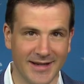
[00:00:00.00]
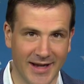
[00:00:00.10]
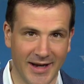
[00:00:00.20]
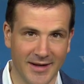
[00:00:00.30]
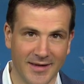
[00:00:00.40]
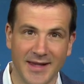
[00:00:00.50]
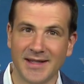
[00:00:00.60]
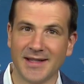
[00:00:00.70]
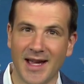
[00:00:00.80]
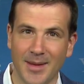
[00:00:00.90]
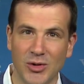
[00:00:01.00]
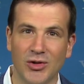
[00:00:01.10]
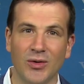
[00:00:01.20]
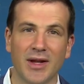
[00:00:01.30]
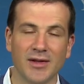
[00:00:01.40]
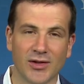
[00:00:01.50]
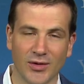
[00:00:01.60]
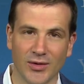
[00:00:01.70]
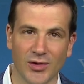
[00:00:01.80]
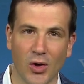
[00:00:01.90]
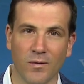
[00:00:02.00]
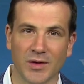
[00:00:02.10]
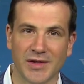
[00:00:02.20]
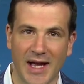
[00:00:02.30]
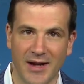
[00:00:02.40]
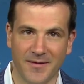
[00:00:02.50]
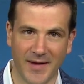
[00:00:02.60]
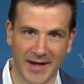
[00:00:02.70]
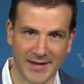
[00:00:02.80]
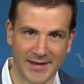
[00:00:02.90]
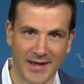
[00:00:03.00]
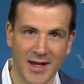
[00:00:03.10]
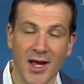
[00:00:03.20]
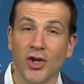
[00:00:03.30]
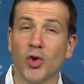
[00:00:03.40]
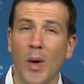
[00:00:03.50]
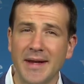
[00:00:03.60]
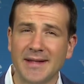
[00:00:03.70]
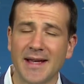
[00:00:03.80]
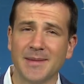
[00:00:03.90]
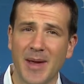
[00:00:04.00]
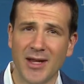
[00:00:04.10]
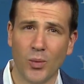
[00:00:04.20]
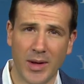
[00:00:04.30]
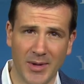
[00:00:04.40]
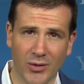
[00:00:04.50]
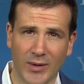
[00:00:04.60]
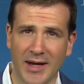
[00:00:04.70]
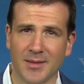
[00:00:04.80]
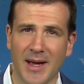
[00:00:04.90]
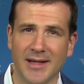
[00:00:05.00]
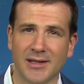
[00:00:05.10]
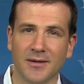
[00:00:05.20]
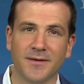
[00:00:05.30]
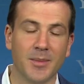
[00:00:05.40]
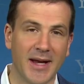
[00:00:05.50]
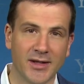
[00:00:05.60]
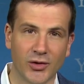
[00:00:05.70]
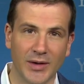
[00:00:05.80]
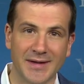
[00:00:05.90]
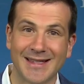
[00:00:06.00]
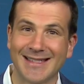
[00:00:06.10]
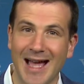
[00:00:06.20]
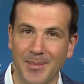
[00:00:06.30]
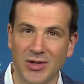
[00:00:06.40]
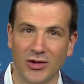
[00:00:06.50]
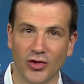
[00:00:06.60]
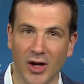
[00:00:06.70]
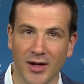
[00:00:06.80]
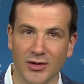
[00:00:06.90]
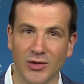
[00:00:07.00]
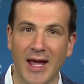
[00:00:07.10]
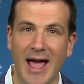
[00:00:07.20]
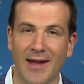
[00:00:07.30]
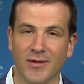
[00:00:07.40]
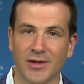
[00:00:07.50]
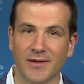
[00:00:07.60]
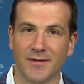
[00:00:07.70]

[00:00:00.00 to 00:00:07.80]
denied, this time due to concerns over side effects. Twice as many women randomized to flibanserin stopped the drug due to adverse